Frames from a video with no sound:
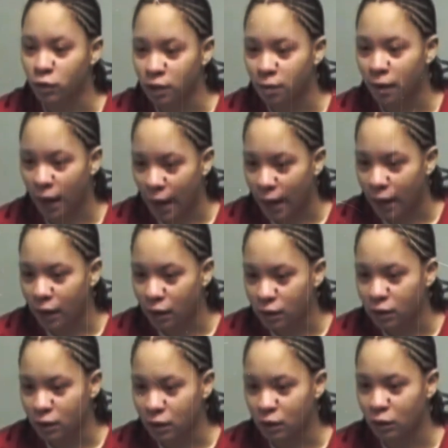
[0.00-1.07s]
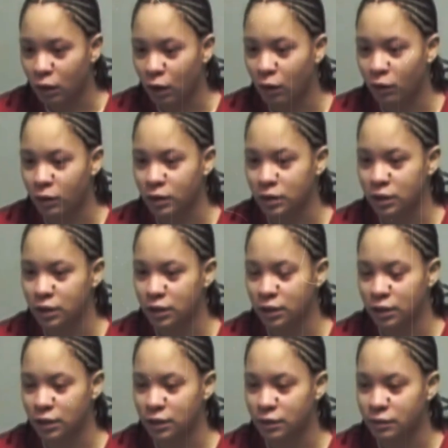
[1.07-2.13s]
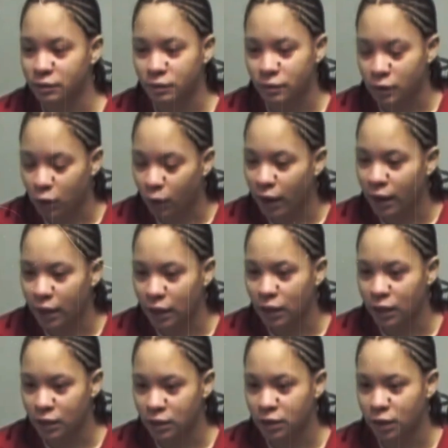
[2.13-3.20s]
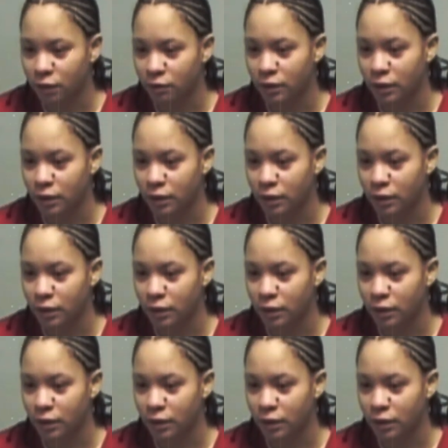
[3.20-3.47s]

wrestled the pot away, igniting a full blown brawl.